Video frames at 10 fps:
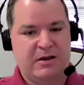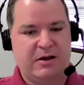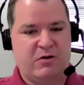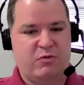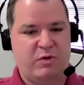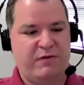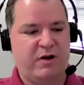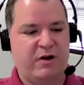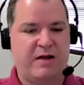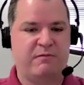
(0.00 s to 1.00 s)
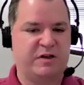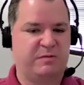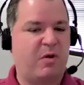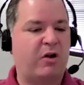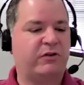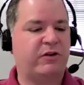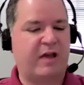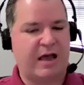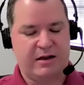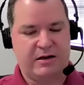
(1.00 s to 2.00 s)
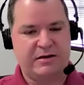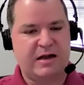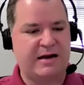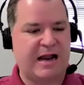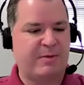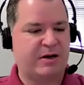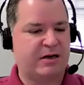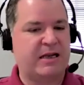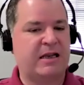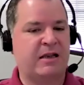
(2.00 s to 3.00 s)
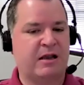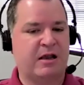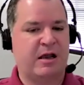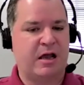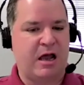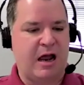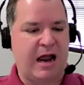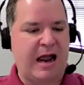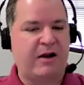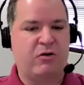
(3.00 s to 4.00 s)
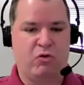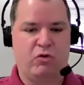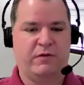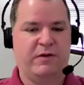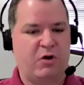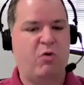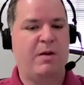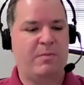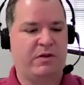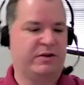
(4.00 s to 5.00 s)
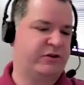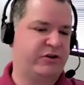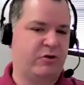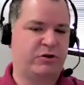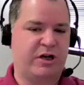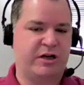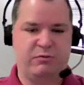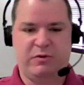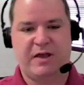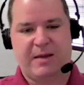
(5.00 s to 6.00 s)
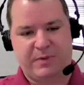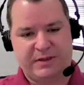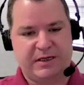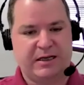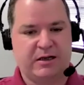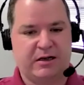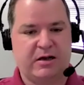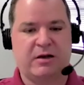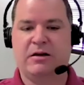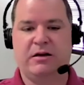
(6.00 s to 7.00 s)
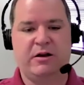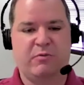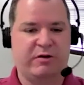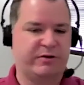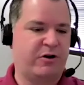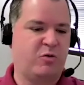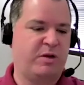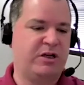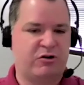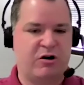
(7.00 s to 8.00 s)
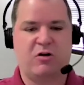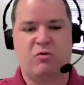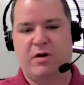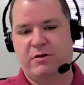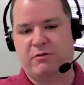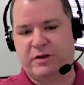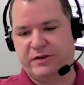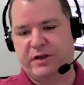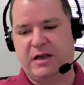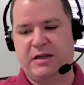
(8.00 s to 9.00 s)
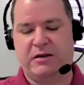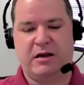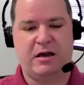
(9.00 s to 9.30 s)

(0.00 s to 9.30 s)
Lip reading: we've got to then respond to that and dynamically add all of the equipment that's associated with that particular, whether it's an OB truck or whether it's a